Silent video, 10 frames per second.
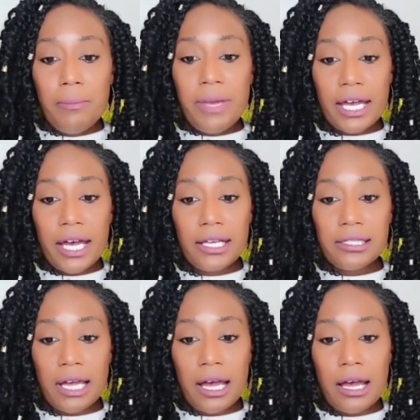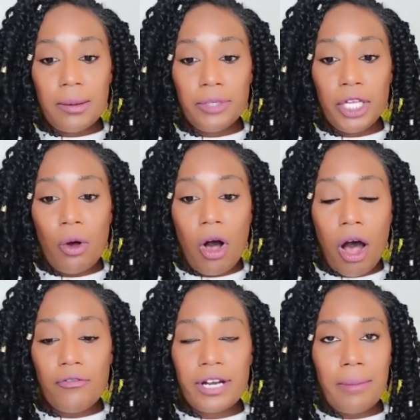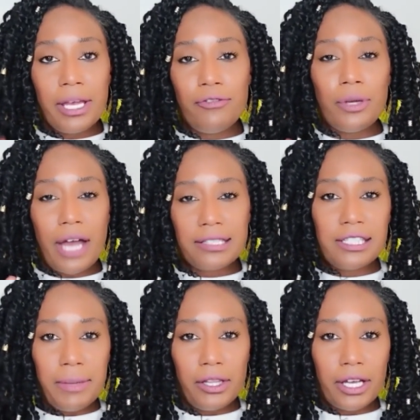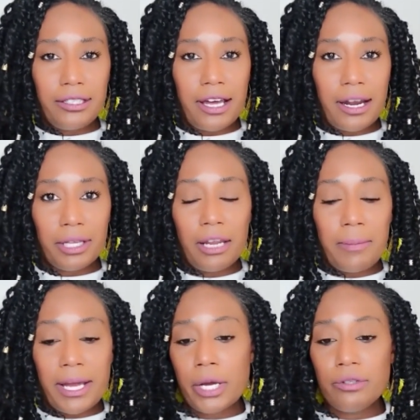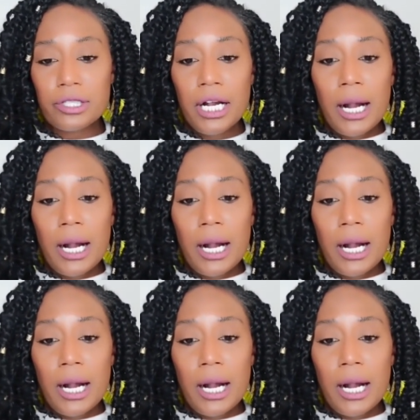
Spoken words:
because often if you guys see me looking down, I'm looking at my notes,